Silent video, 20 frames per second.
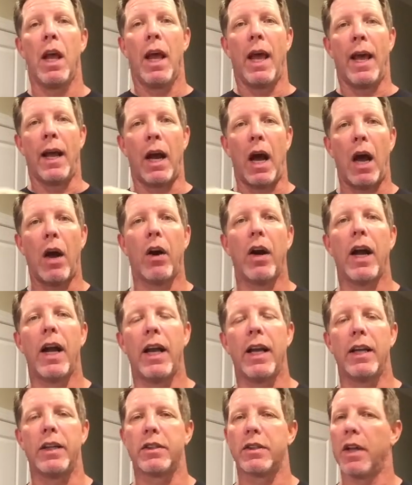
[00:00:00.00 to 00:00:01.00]
at our
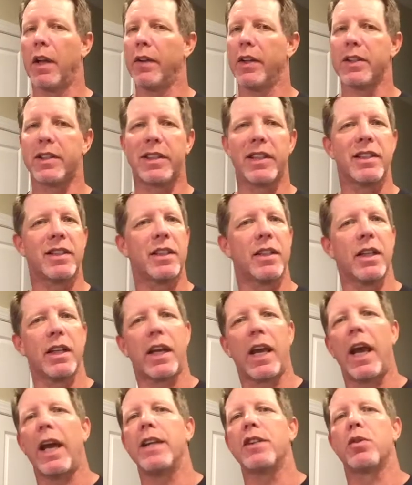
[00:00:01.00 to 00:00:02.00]
age, now this isn't the
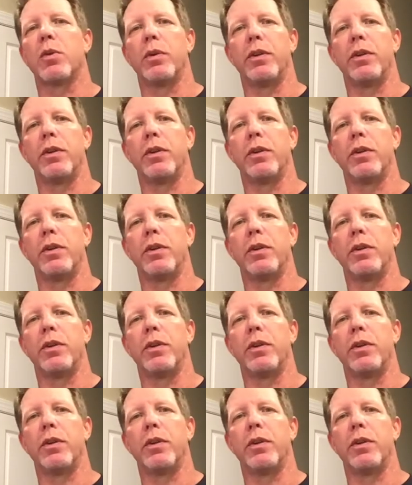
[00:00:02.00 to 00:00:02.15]
case